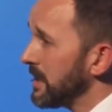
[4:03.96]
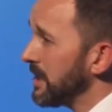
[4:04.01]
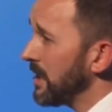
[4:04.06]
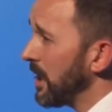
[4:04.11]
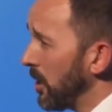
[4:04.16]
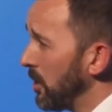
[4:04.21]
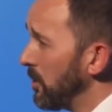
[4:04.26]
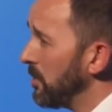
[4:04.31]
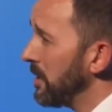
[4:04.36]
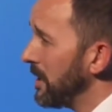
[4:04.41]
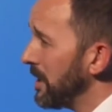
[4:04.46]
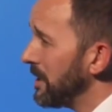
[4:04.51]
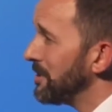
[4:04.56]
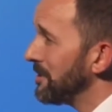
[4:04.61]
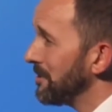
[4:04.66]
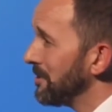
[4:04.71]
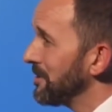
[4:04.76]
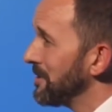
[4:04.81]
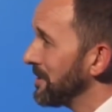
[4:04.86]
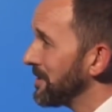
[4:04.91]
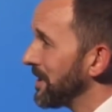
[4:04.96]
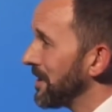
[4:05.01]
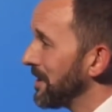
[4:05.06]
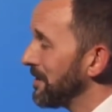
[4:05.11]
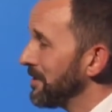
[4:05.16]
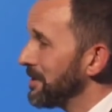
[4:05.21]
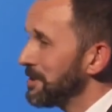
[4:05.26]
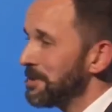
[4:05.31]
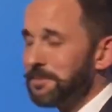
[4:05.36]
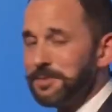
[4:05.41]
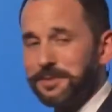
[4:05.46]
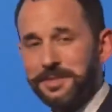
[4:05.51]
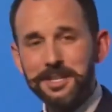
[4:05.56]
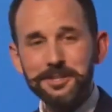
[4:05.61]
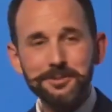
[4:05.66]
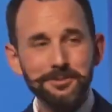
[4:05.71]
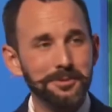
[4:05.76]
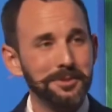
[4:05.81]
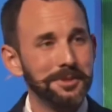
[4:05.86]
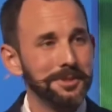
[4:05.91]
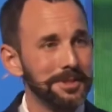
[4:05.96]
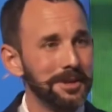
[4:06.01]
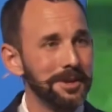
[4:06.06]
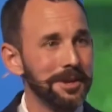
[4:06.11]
as the only children's television presenter at the